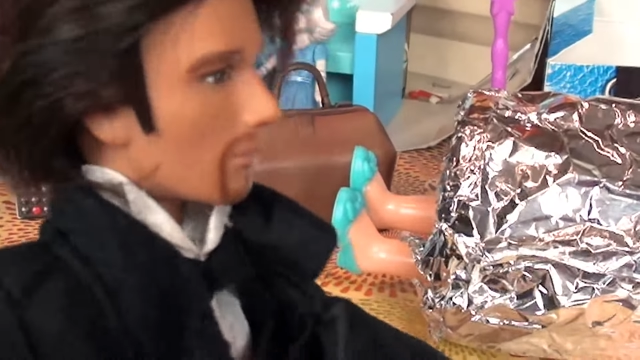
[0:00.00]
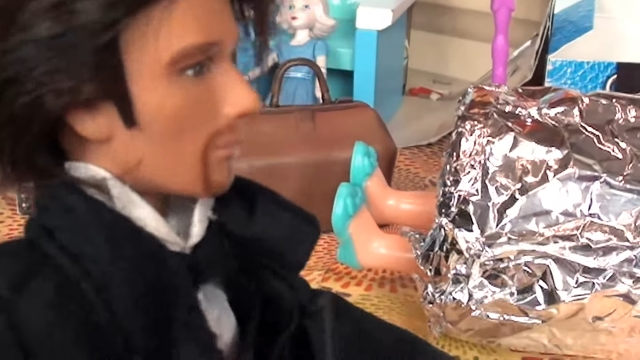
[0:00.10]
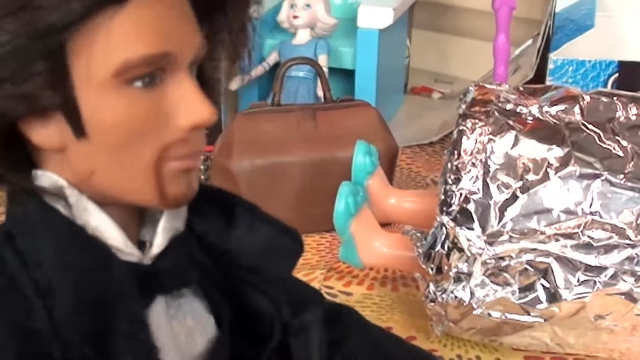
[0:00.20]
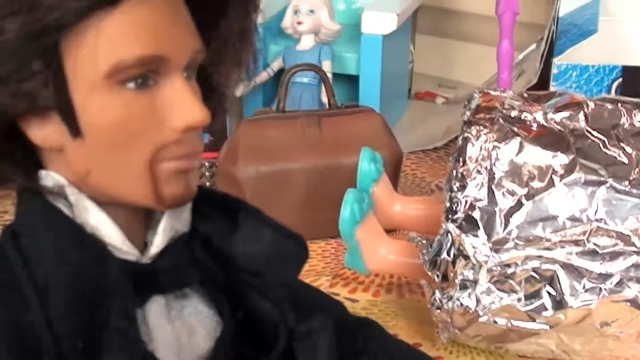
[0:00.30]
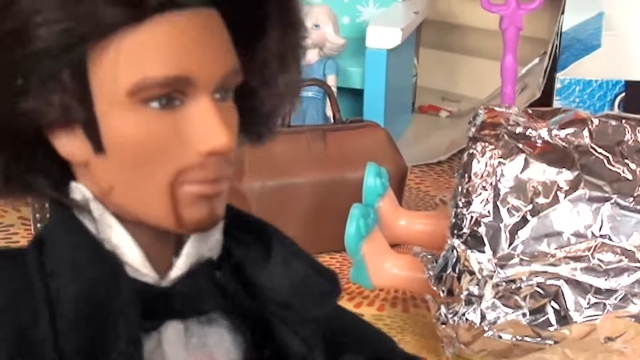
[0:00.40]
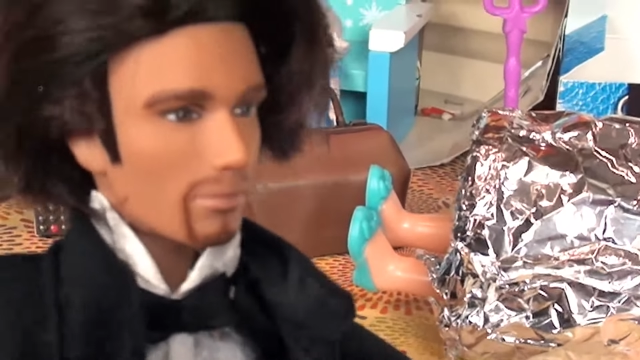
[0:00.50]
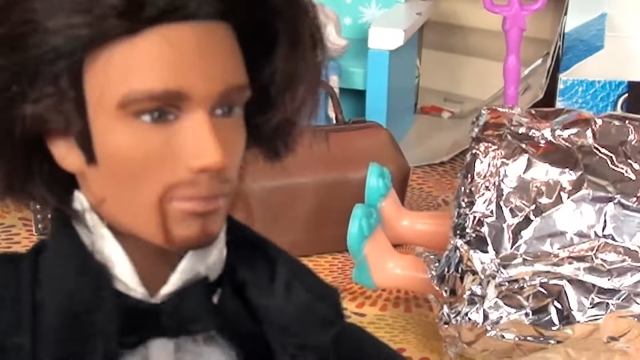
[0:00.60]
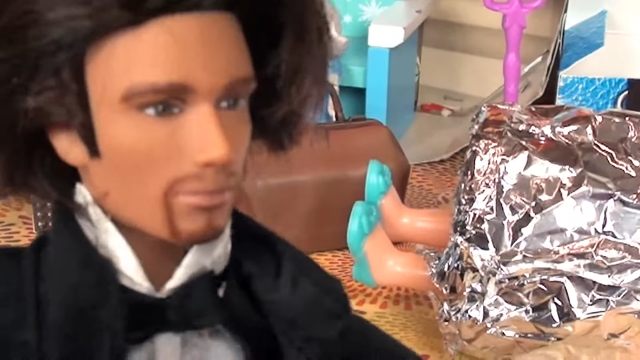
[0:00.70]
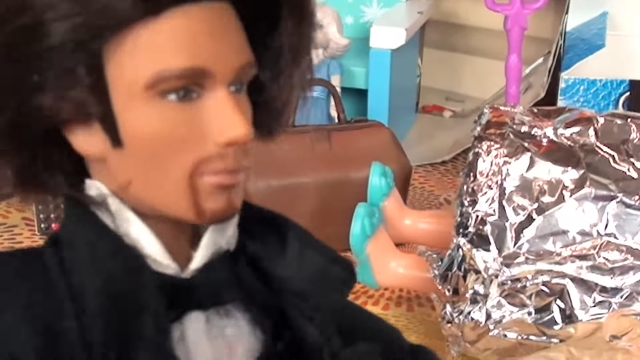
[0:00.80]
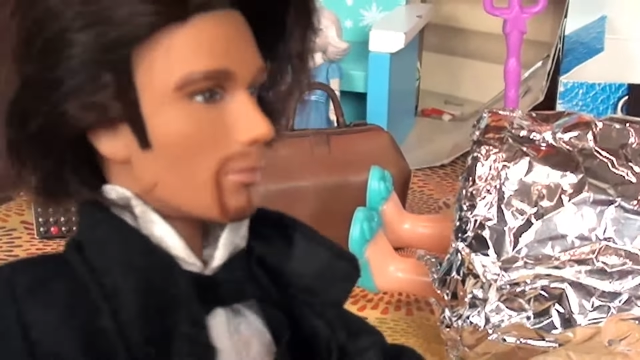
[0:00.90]
If you'd like
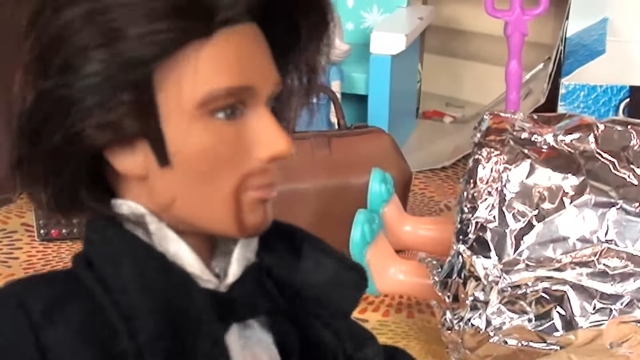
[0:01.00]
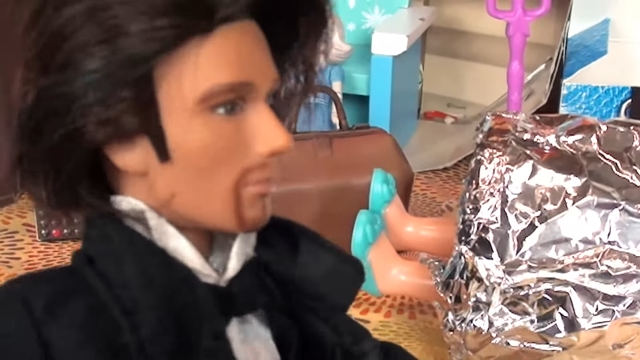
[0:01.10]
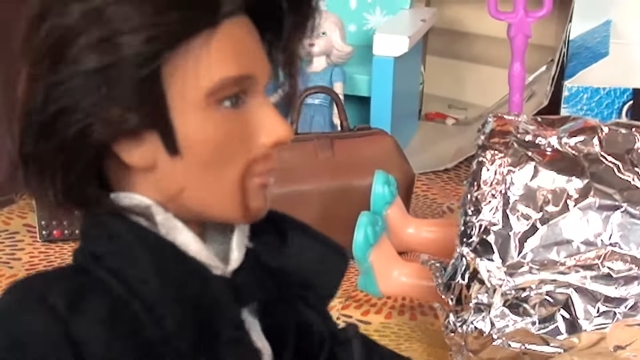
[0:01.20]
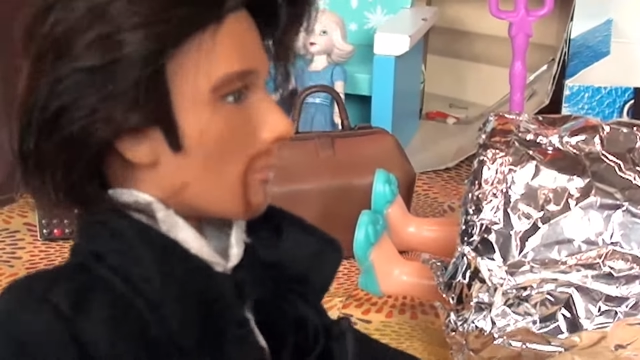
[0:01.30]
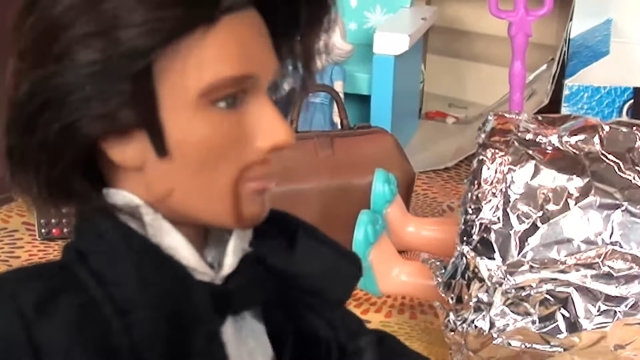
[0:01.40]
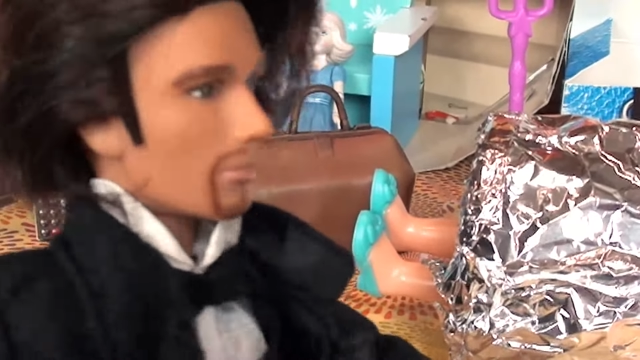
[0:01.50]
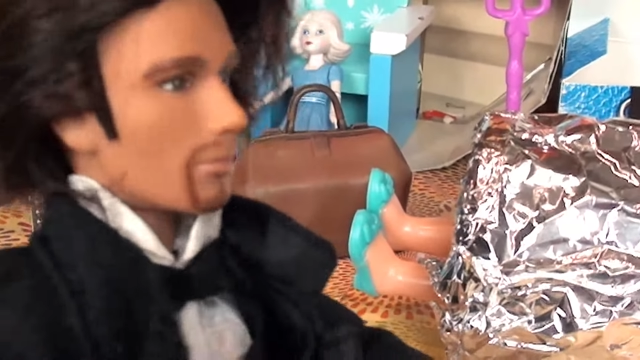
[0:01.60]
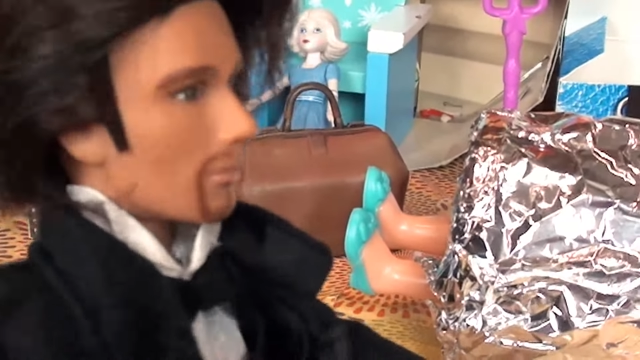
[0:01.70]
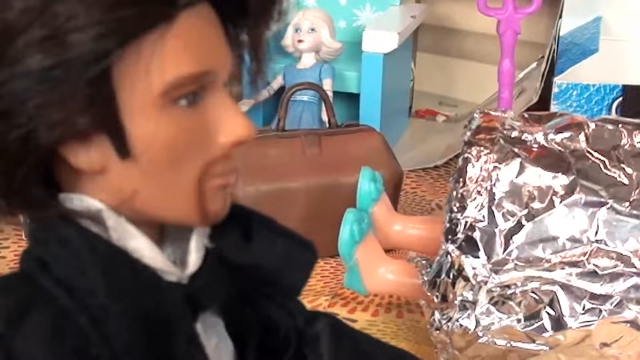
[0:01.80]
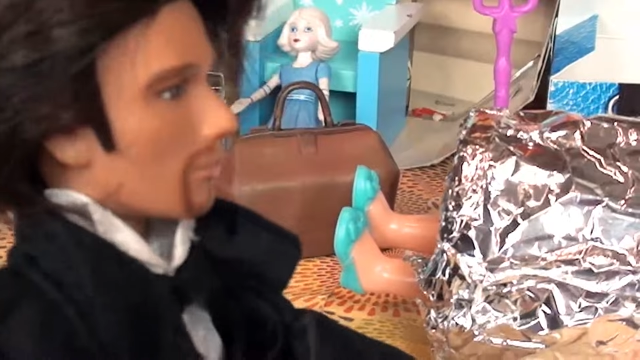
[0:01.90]
to uh, wiggle your
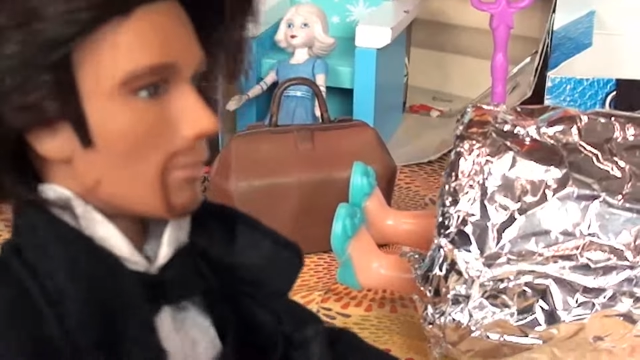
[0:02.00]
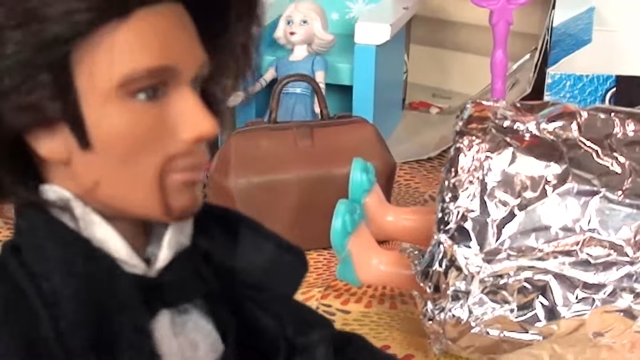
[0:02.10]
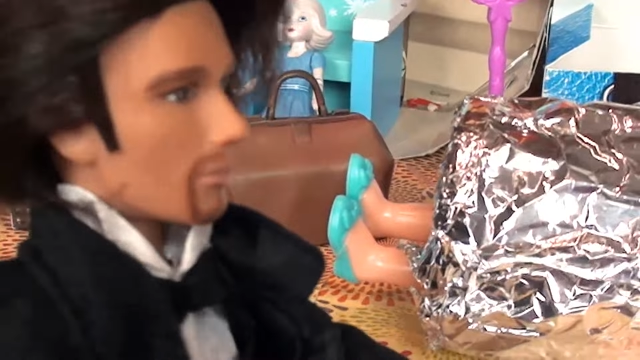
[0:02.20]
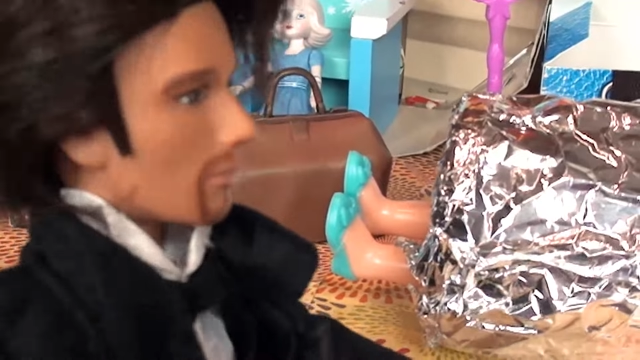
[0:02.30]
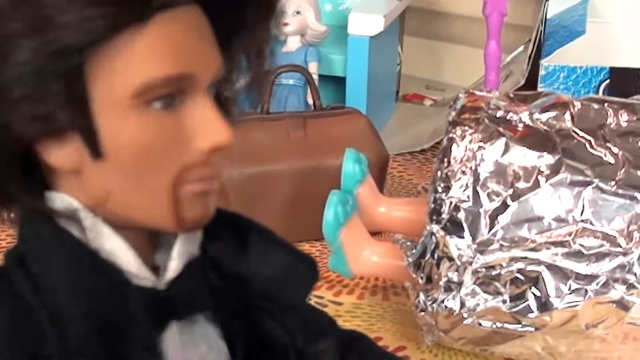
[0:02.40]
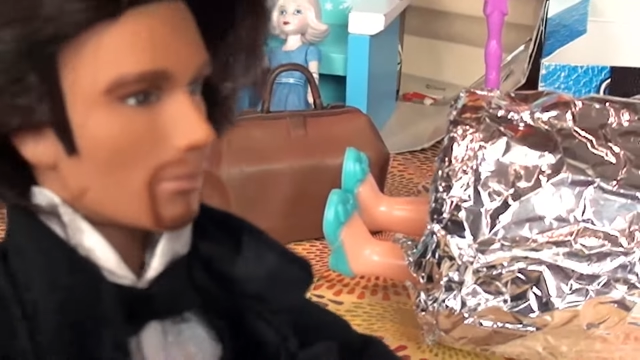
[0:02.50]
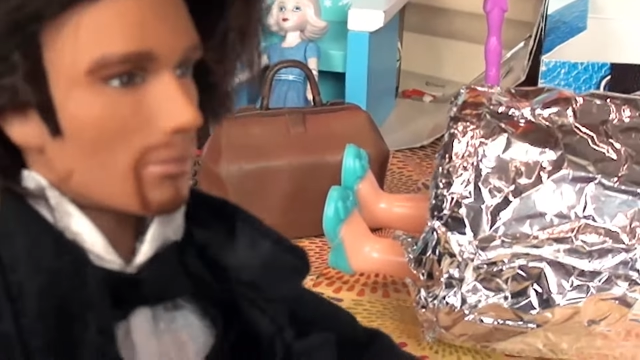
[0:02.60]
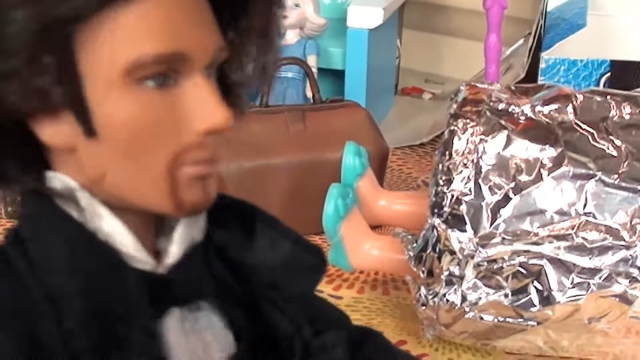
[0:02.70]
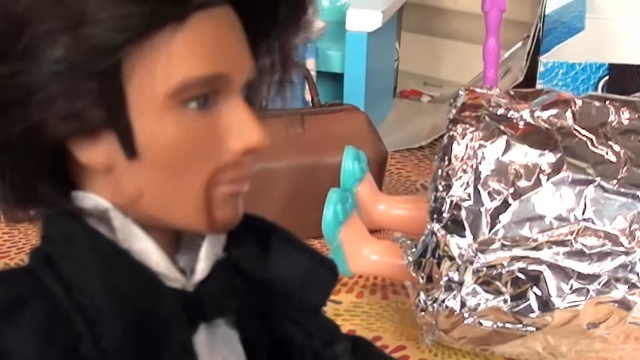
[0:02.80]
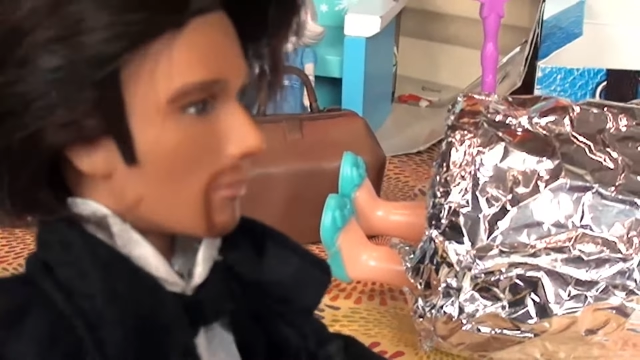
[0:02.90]
toes and let everybody
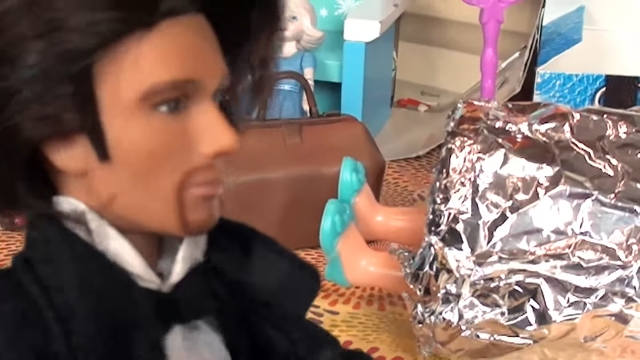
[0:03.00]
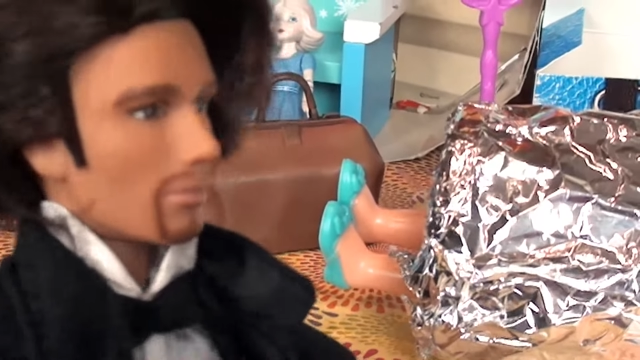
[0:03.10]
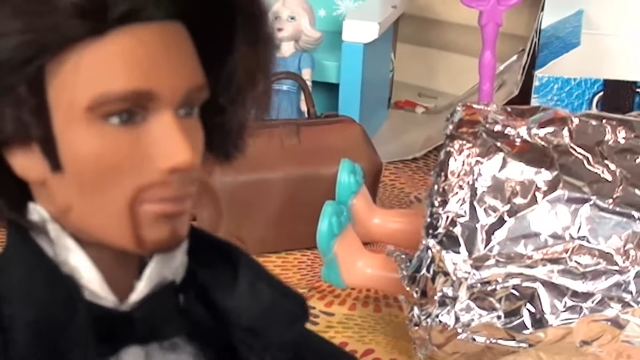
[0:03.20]
know that you're